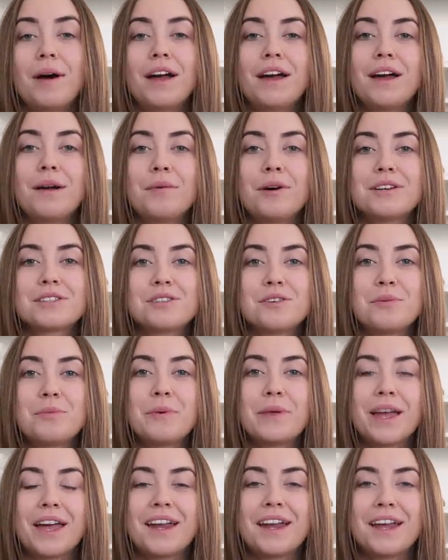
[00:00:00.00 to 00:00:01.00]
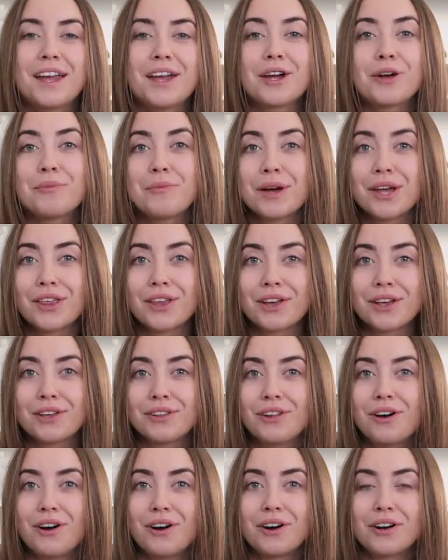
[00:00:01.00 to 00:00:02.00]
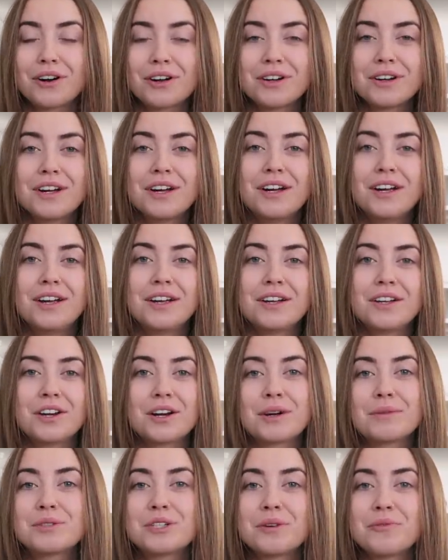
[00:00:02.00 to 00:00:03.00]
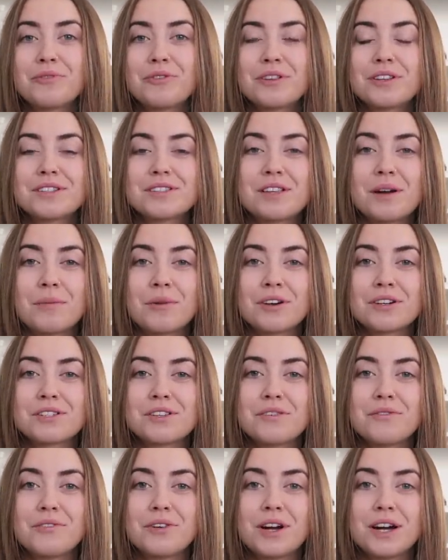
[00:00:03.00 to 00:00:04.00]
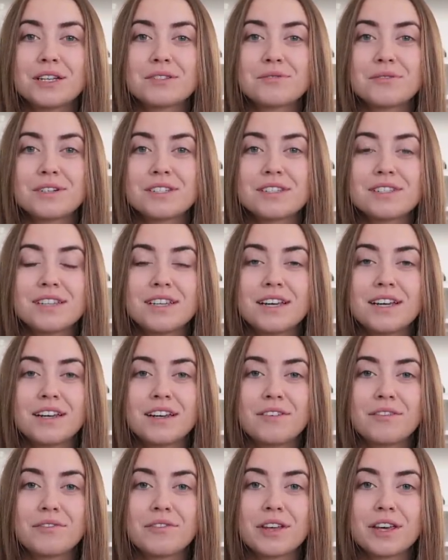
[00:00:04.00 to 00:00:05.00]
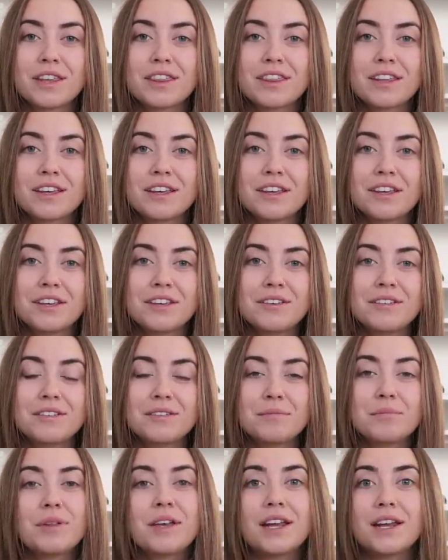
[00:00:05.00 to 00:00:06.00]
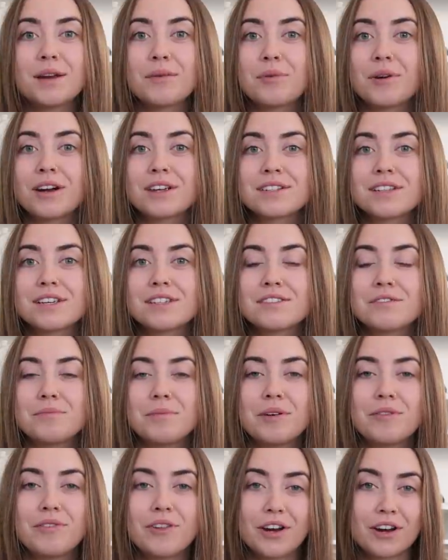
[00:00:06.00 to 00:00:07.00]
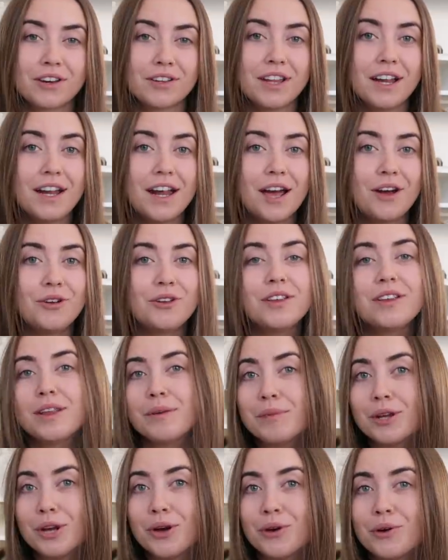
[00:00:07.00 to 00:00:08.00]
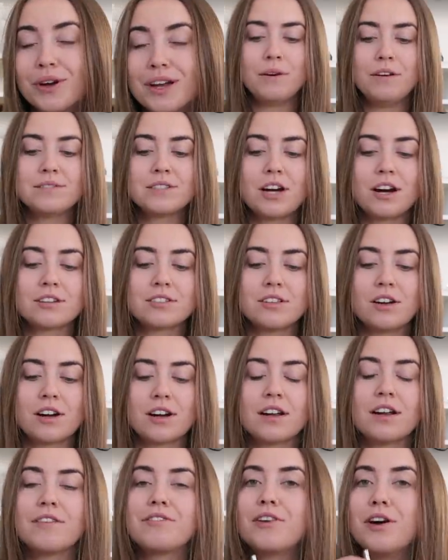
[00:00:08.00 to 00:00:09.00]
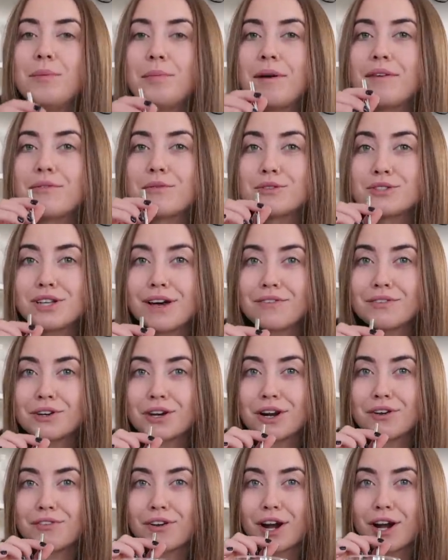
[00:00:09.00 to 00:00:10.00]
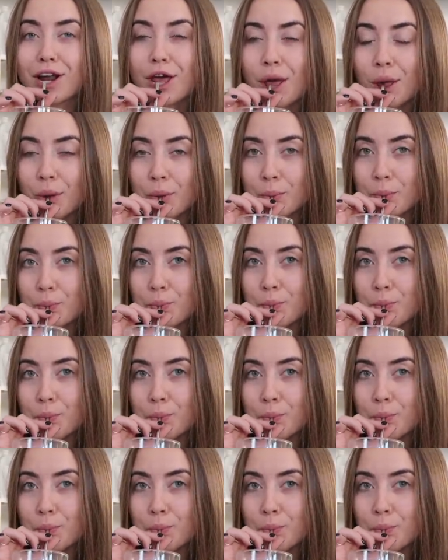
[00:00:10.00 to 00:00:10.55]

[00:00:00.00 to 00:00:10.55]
But I'm also planning my like long Europe trip for the summer, so if you guys want to see any of like the planning process of me figuring that out, let me know. We've talked long enough. Hope everyone's having a great Friday.